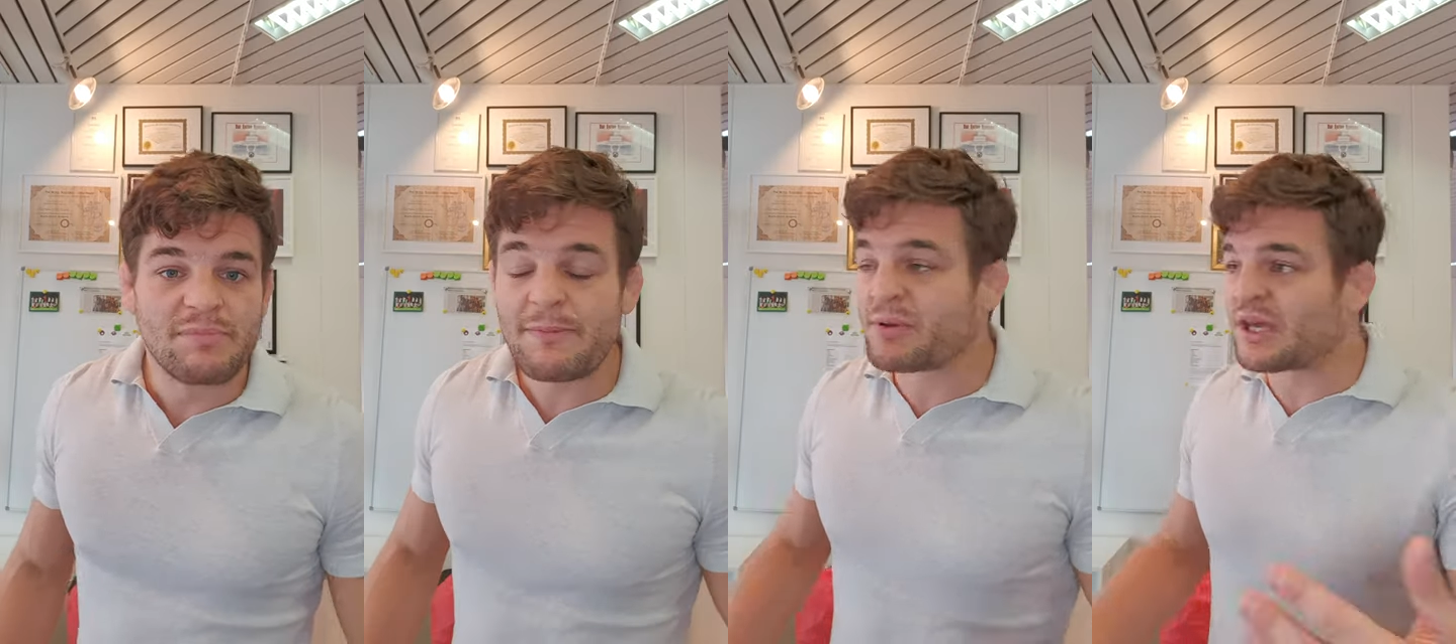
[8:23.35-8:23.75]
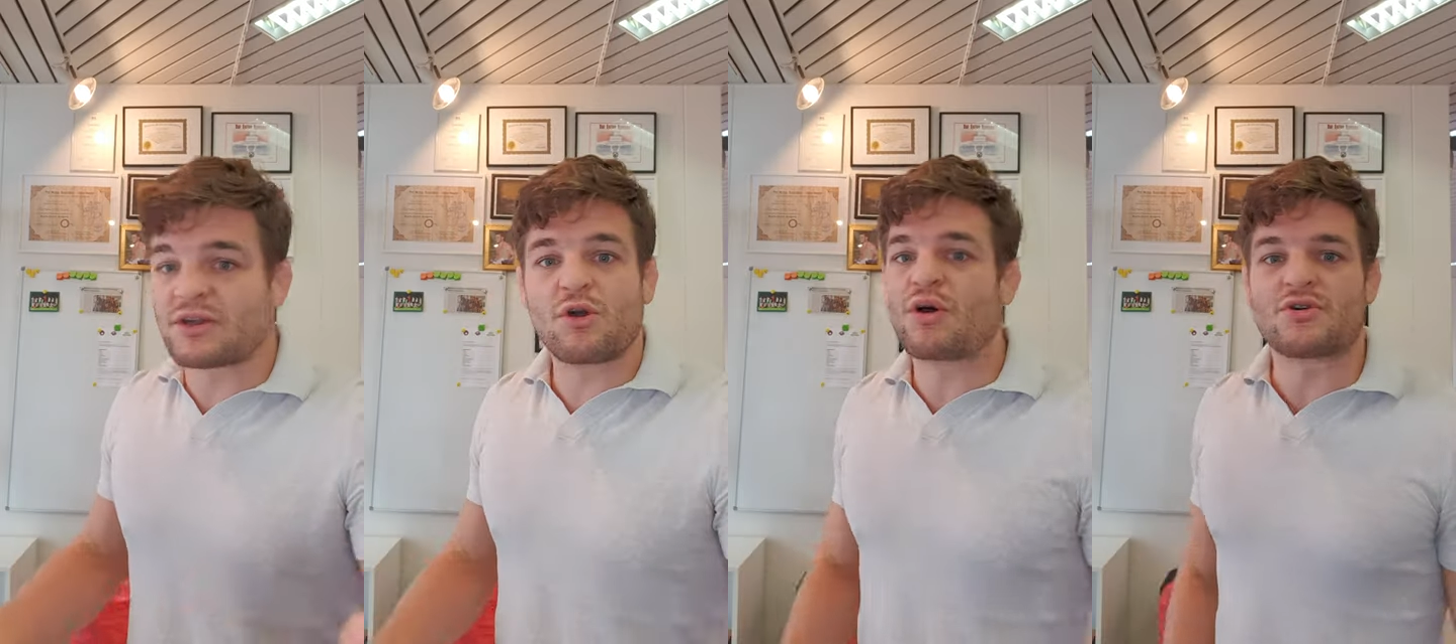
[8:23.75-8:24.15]
People
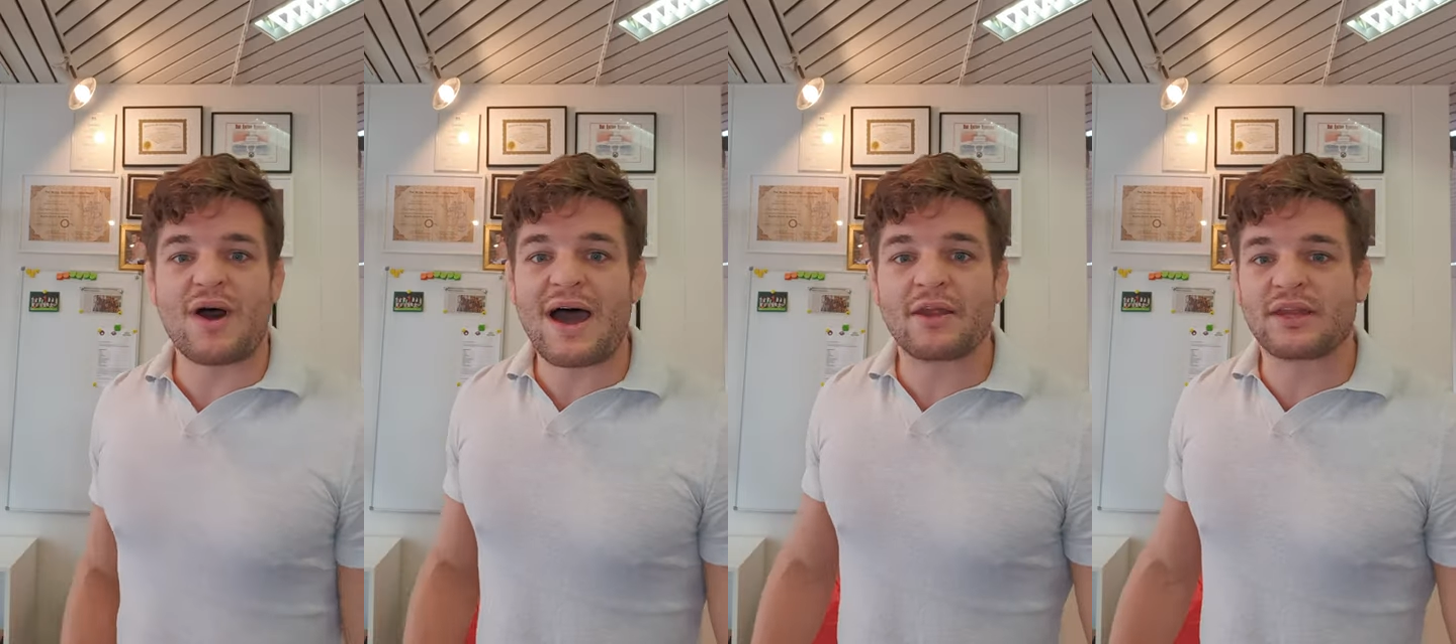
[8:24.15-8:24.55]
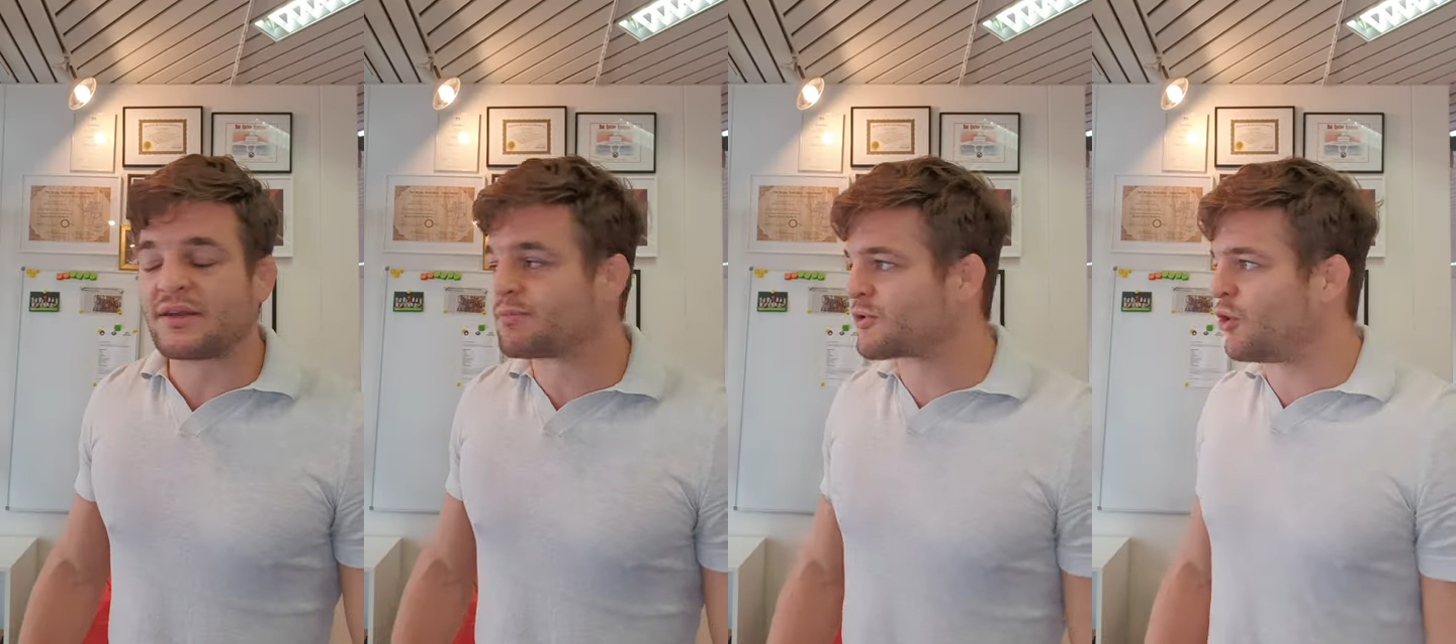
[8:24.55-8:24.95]
can go around
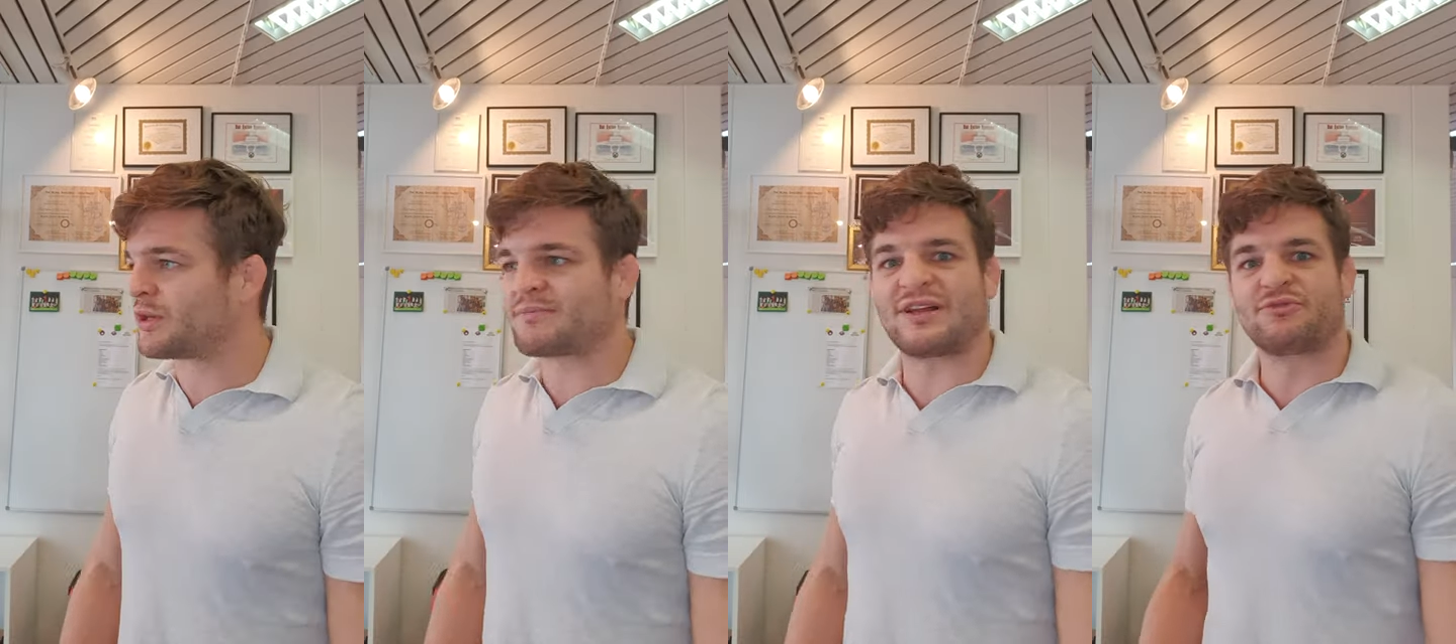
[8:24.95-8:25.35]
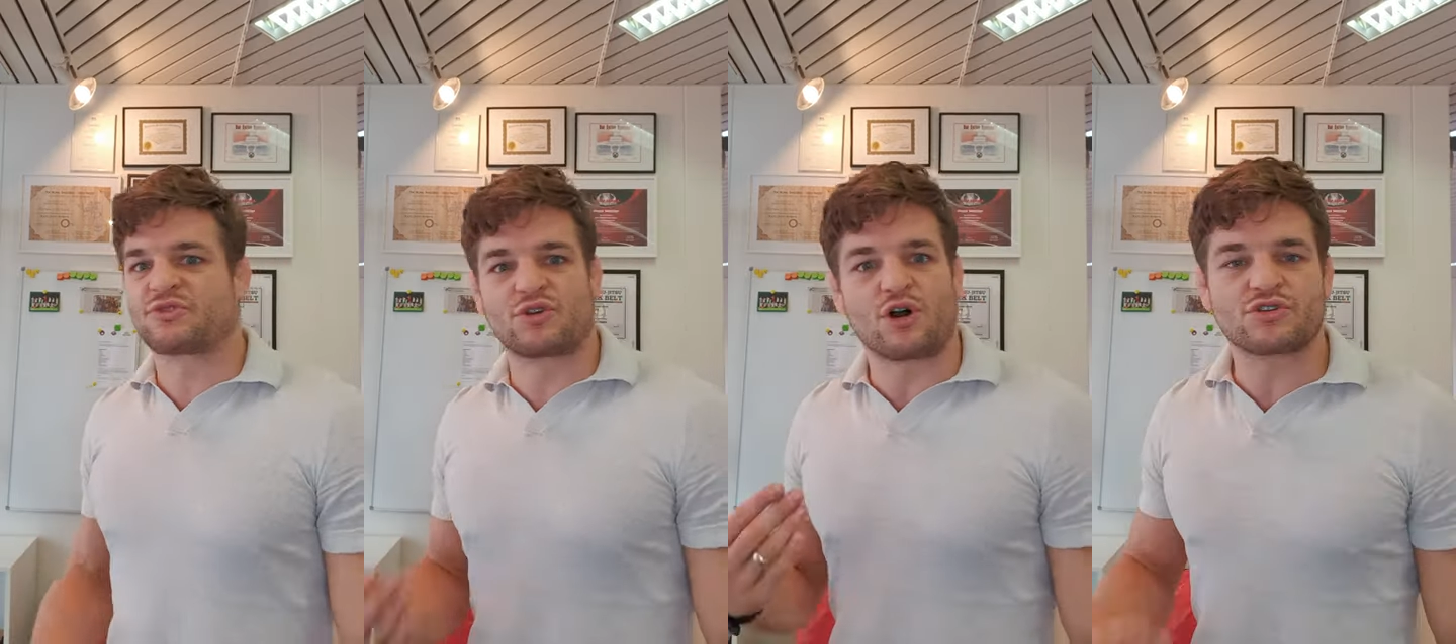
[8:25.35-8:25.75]
and call
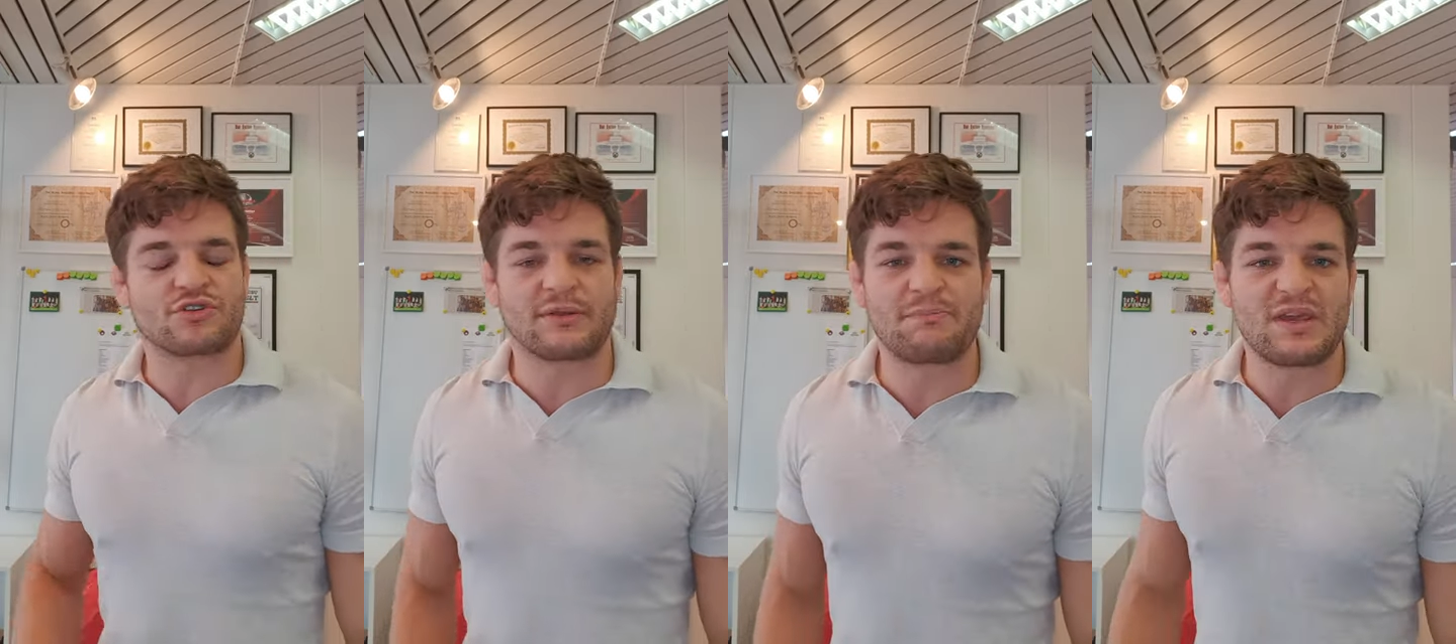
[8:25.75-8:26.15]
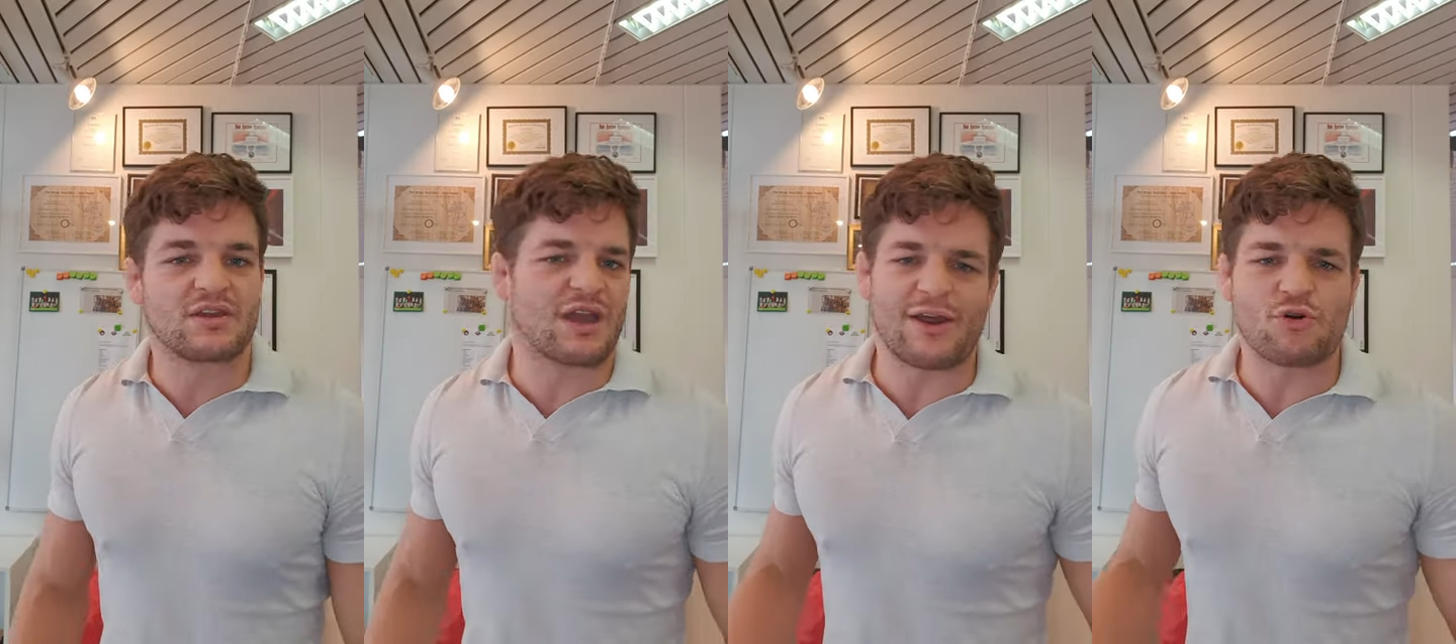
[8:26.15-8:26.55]
themselves doctors and
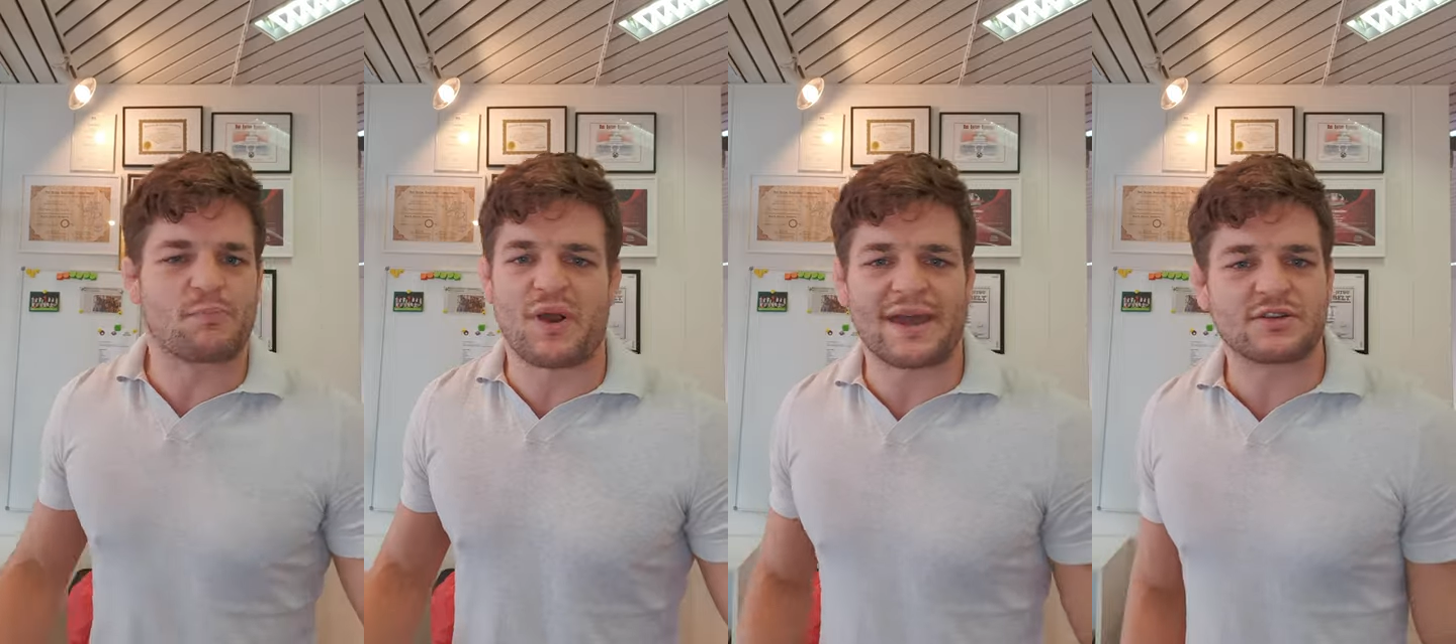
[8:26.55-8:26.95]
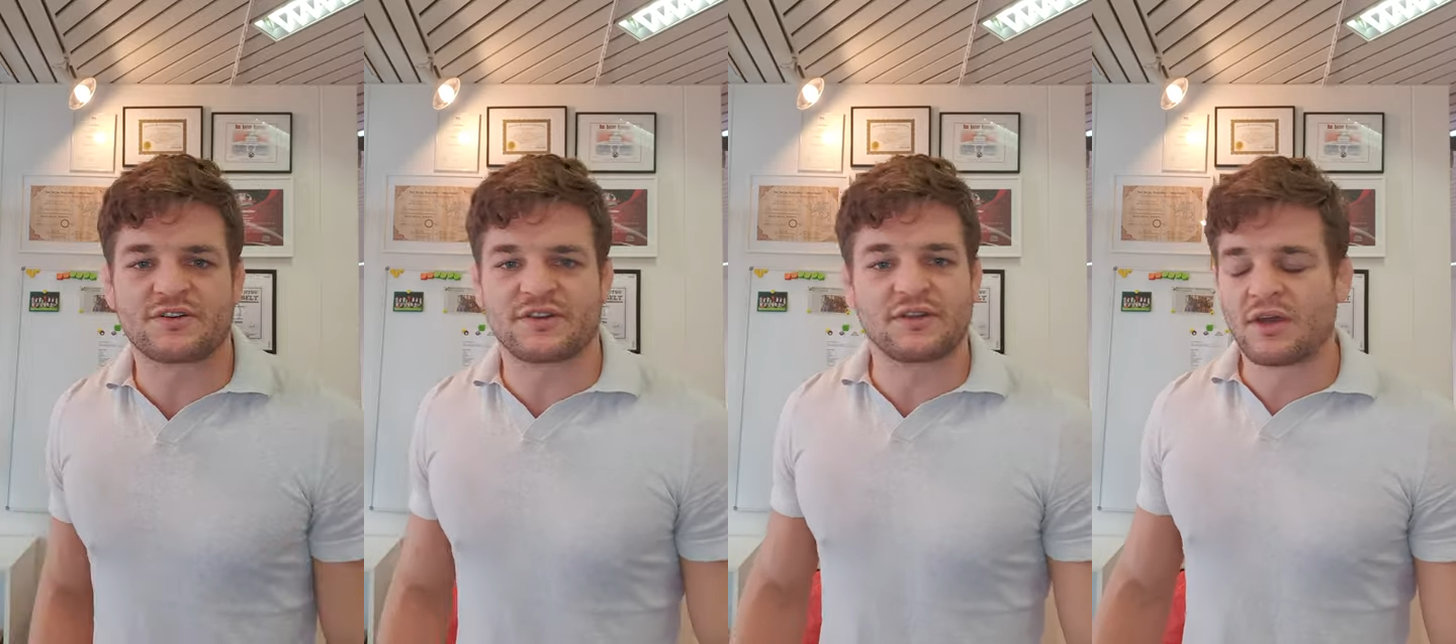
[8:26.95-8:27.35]
being
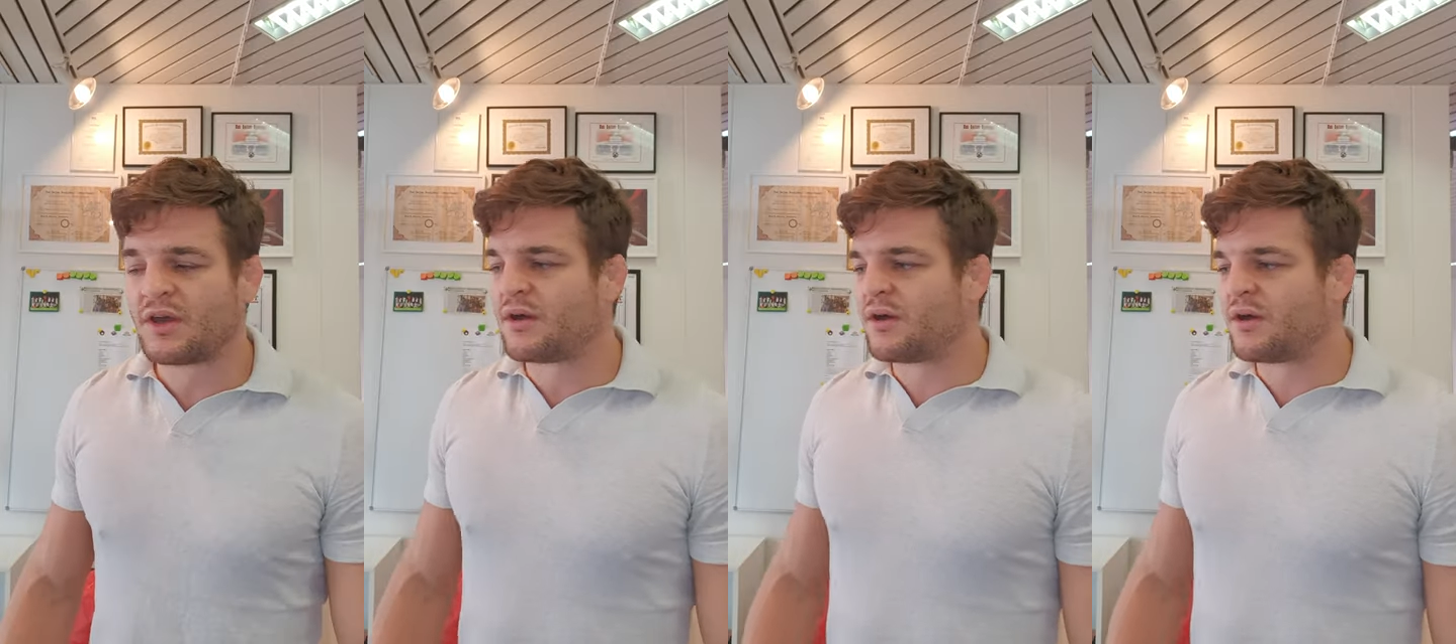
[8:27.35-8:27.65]
chiropractors and